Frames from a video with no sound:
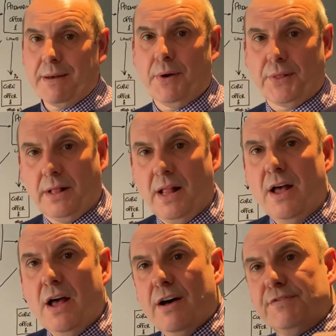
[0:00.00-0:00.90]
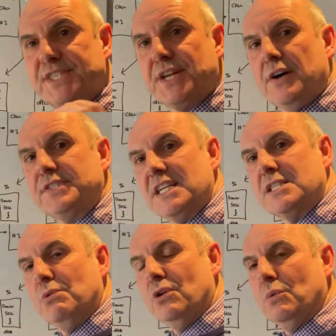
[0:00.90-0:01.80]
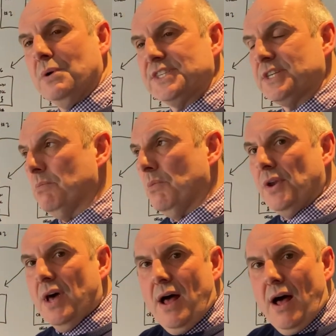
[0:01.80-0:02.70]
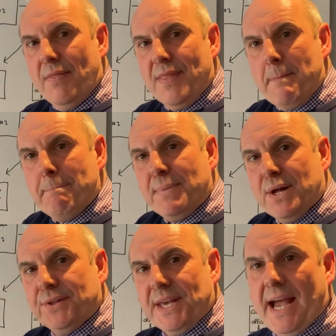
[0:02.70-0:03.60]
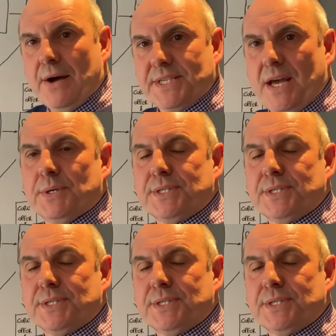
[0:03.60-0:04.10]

model of starting small with someone and then building out our